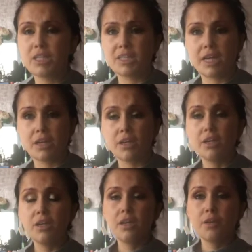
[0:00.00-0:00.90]
which is like
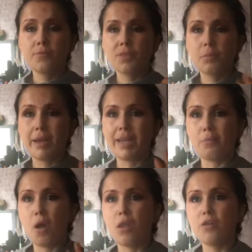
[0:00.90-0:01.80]

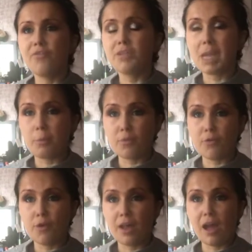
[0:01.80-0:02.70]
medium olive, because I
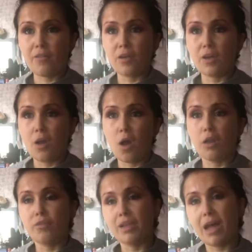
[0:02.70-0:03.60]
prefer to have an
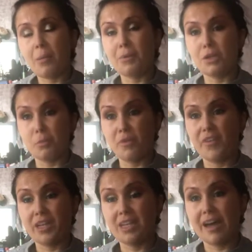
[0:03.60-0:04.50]
olive tan than my
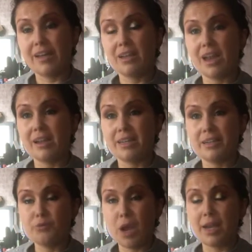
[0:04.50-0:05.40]
fake tan, and I
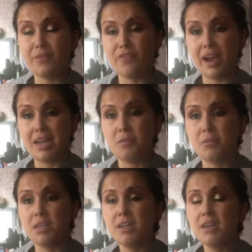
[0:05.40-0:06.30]
try to
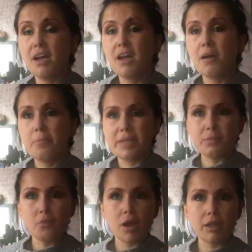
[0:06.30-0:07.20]
find
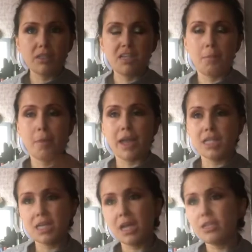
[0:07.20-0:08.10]
base products that
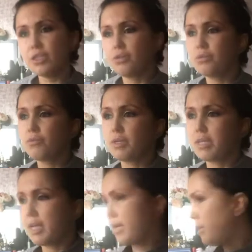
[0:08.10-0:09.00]
match that. So
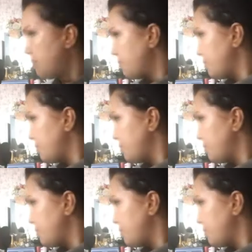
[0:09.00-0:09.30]
yeah,